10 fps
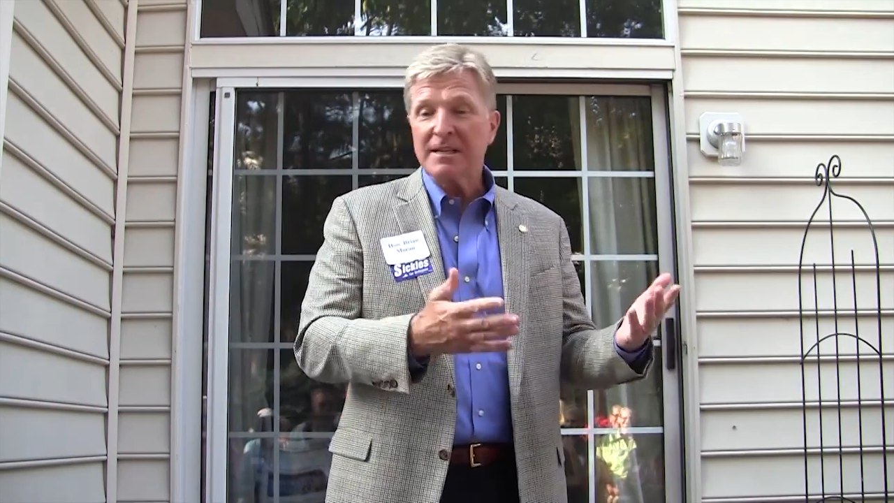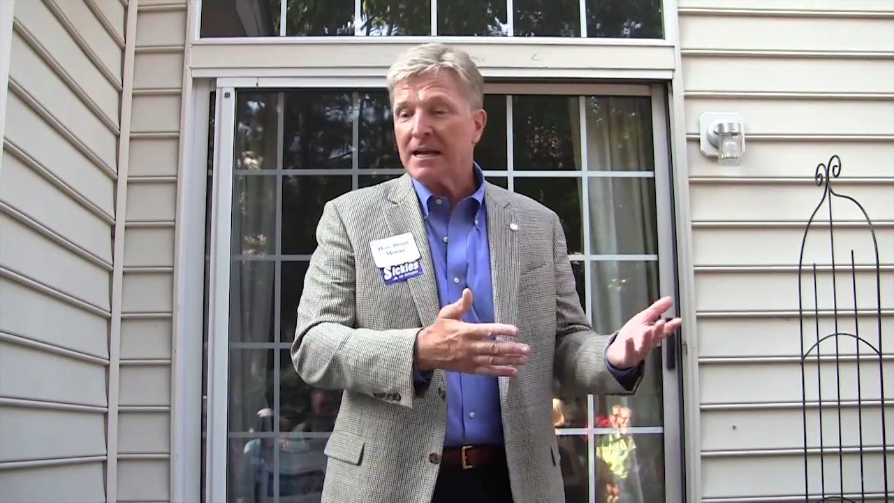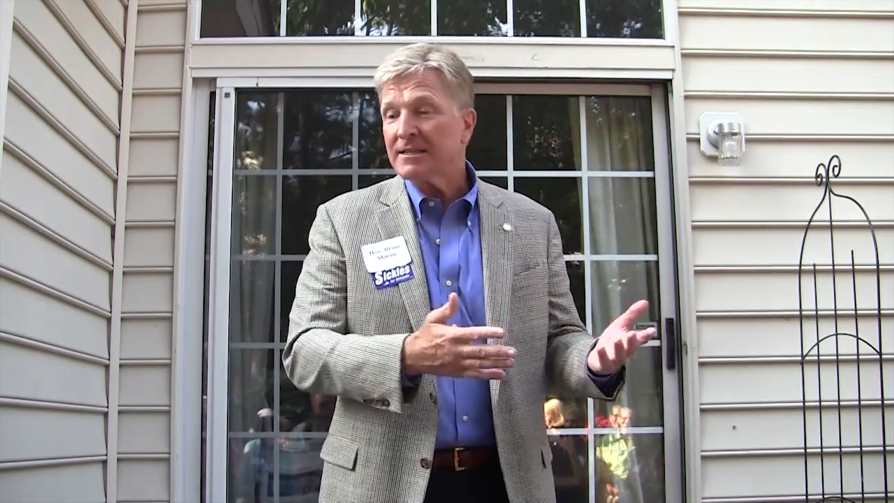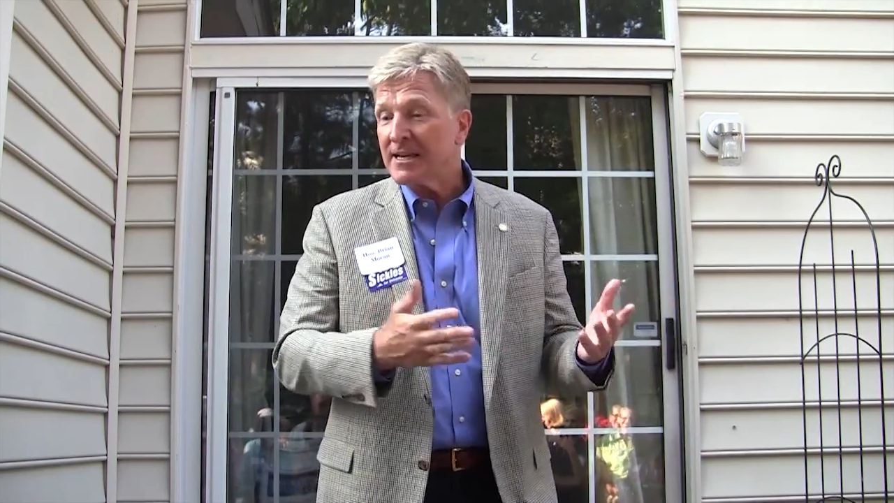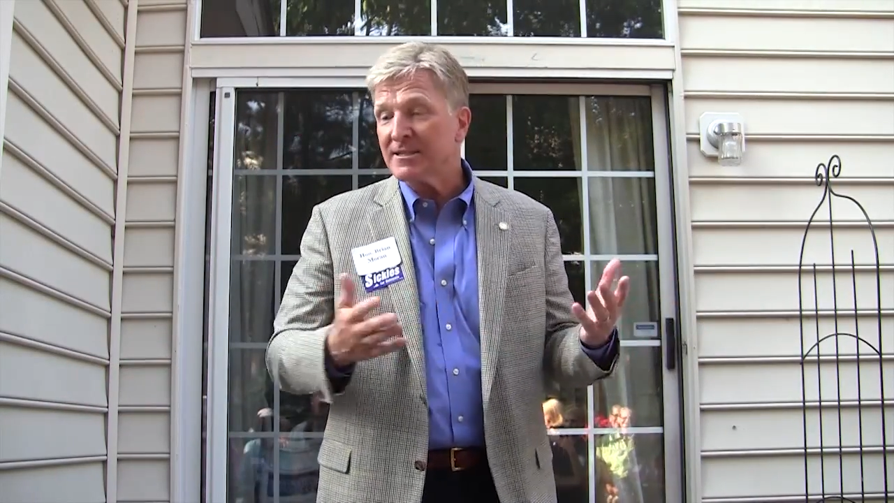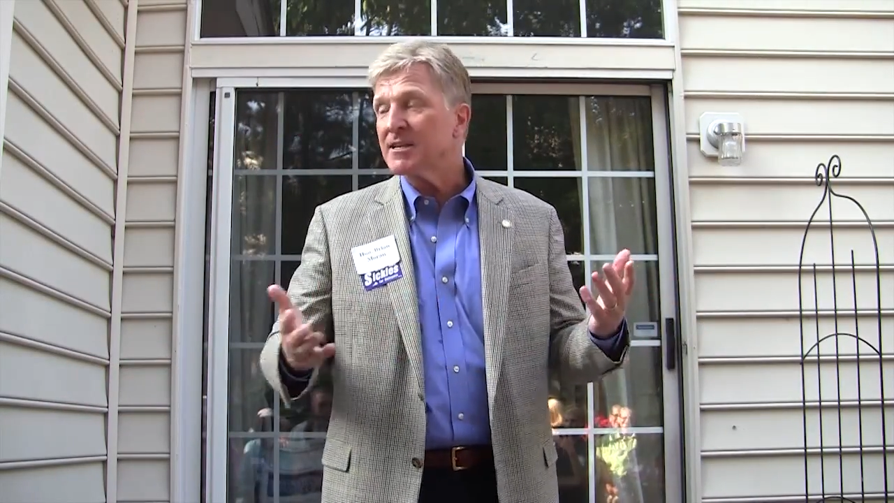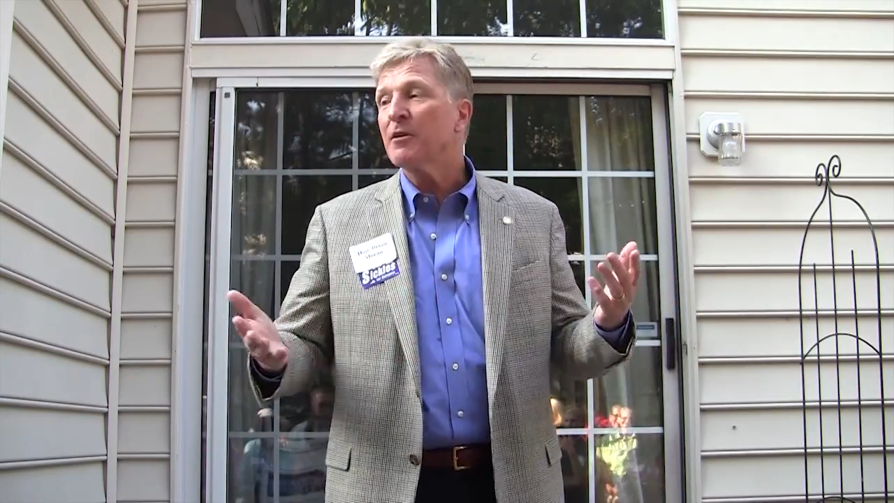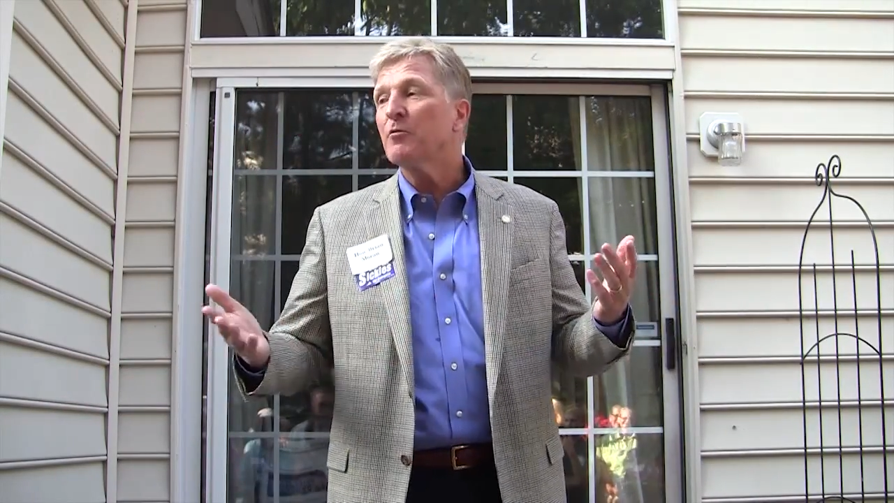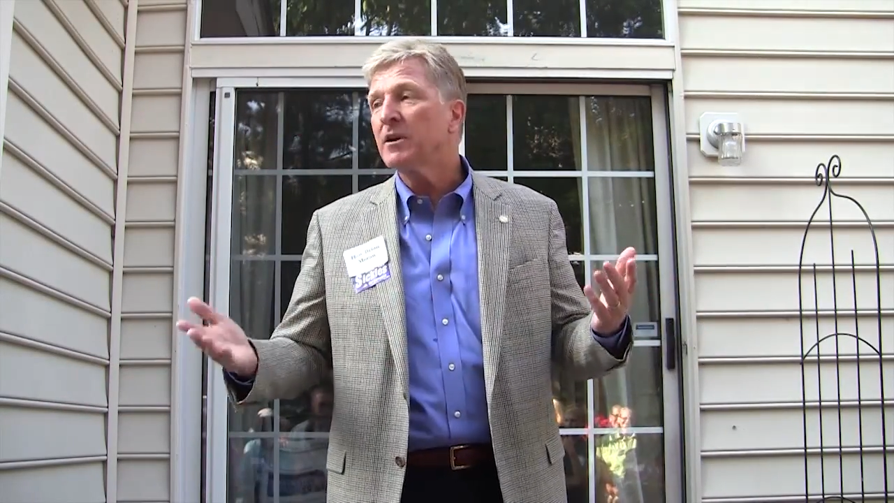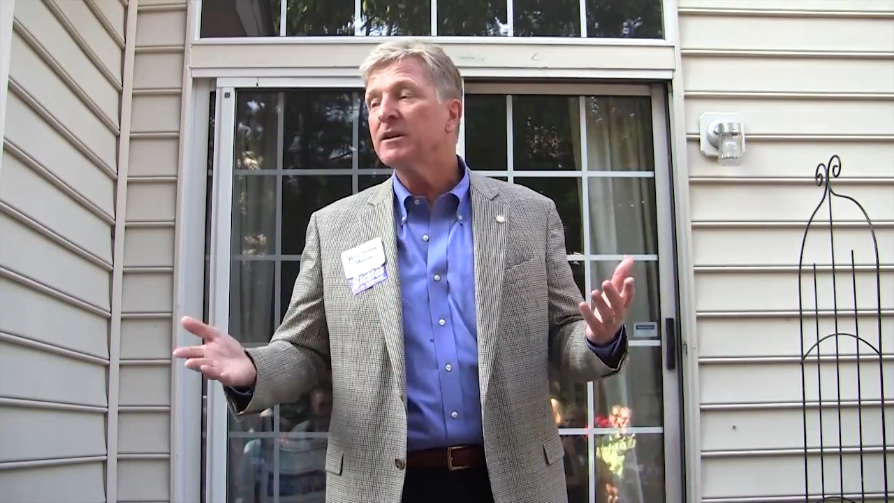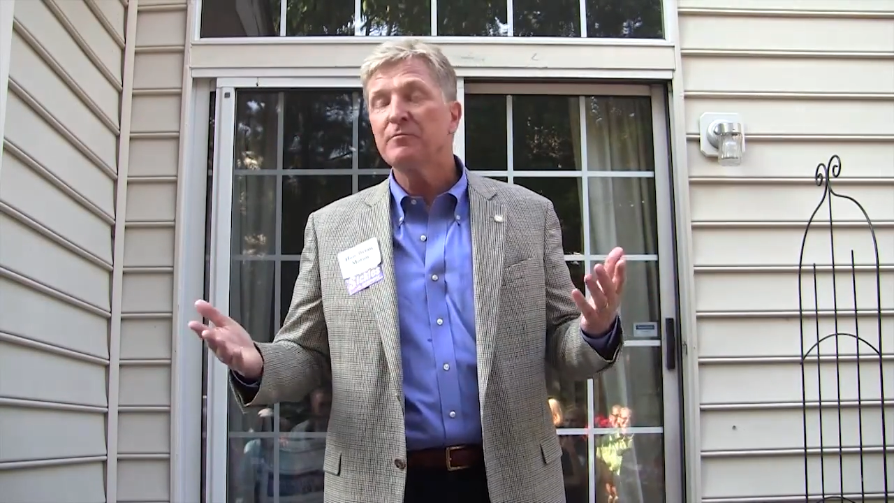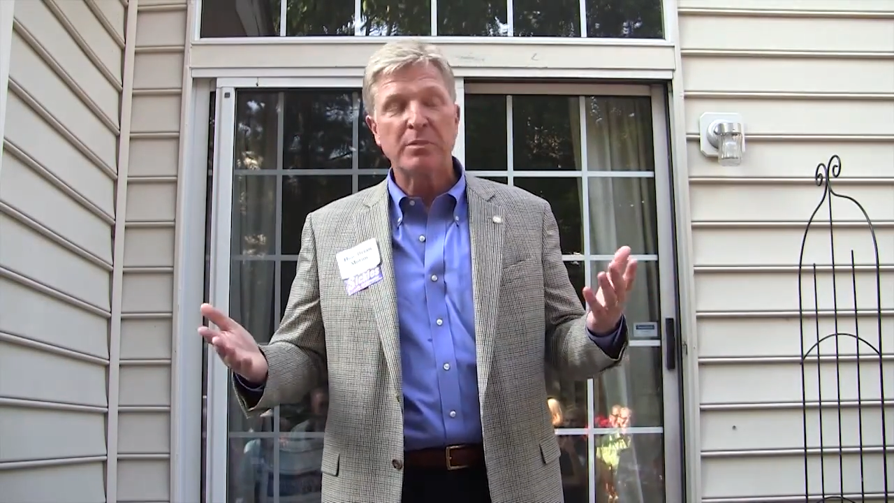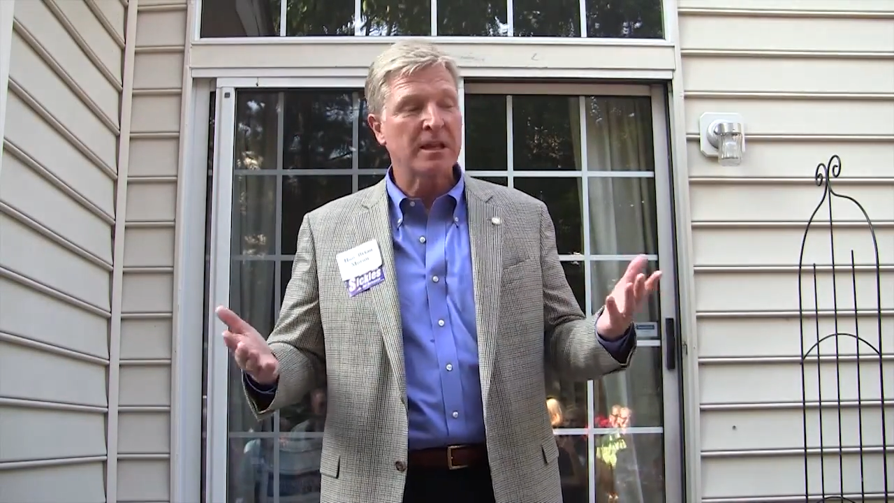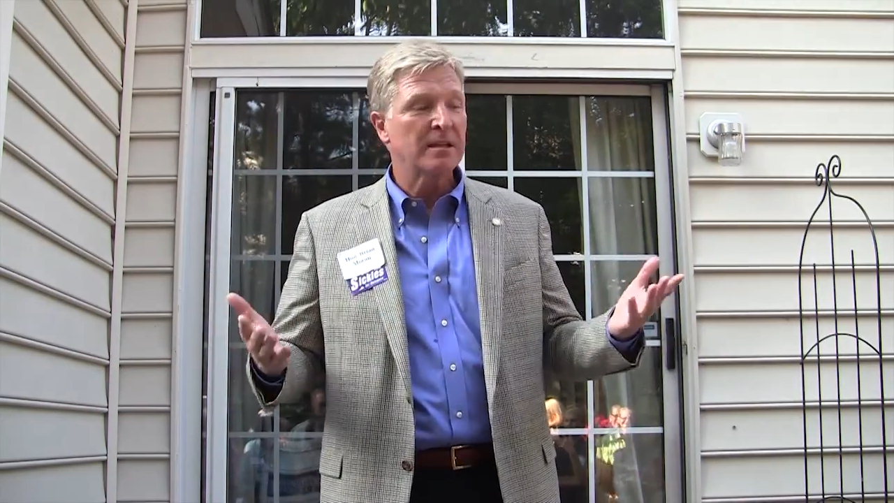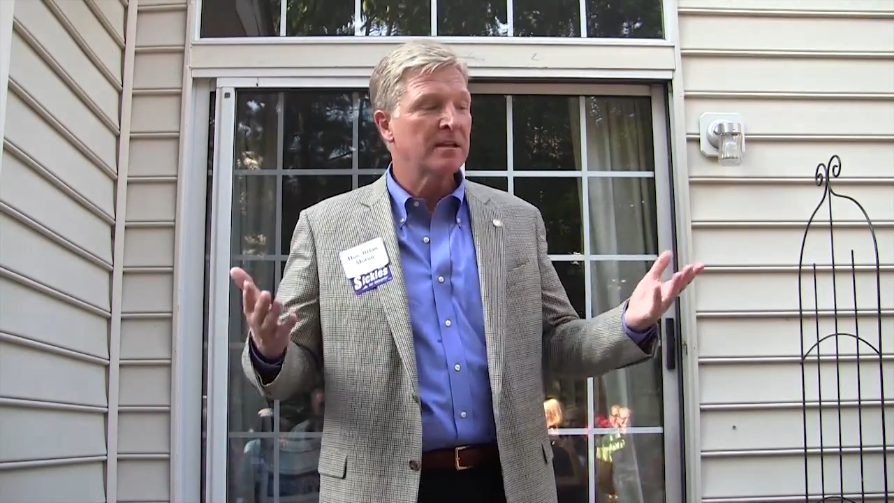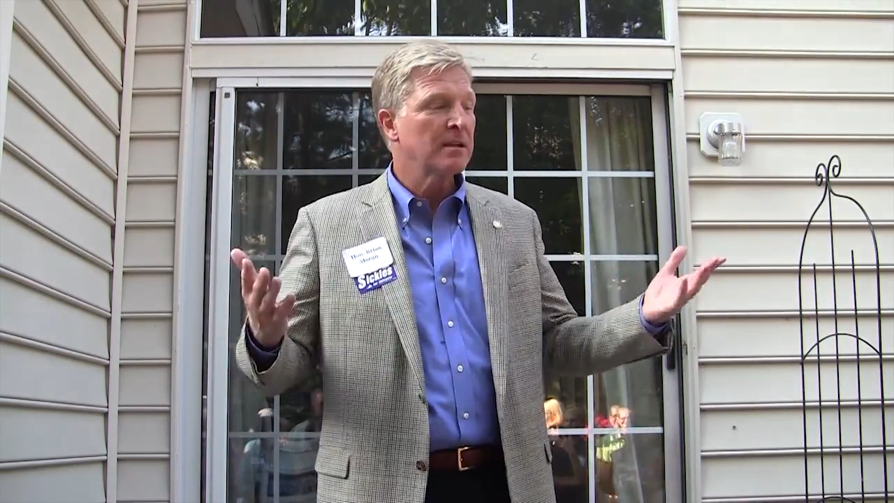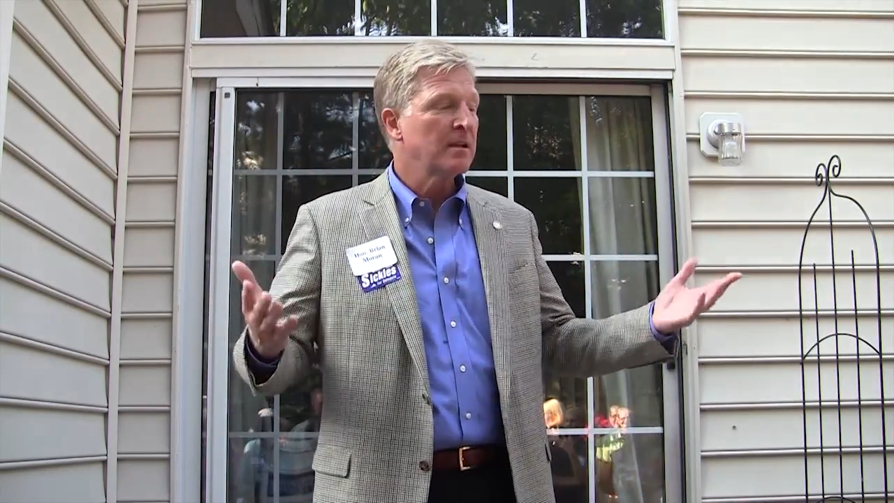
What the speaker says: in that case, that wouldn't have been